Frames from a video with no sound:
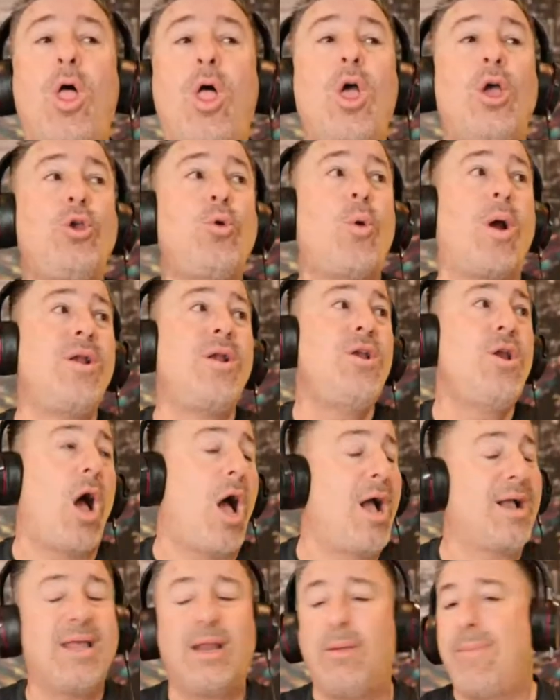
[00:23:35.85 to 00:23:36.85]
You are not
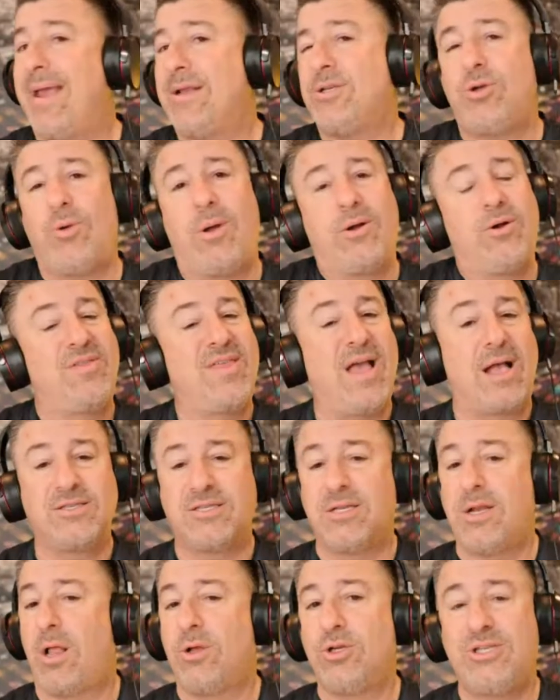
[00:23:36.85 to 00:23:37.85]
going to make
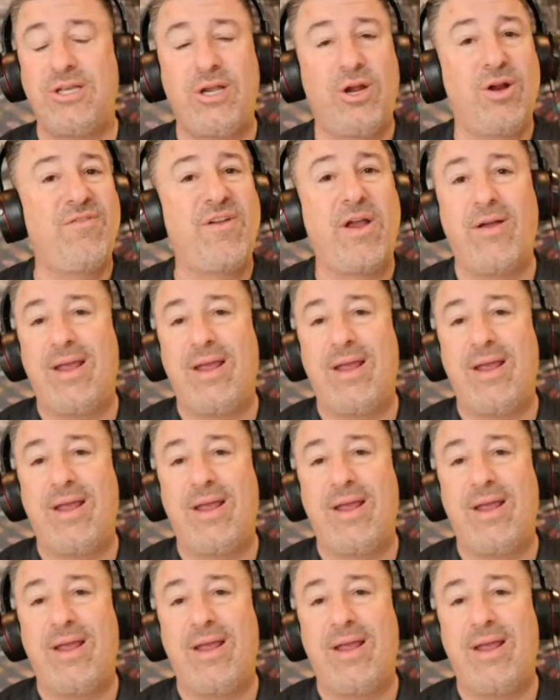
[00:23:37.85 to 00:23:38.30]
$200,000 a year very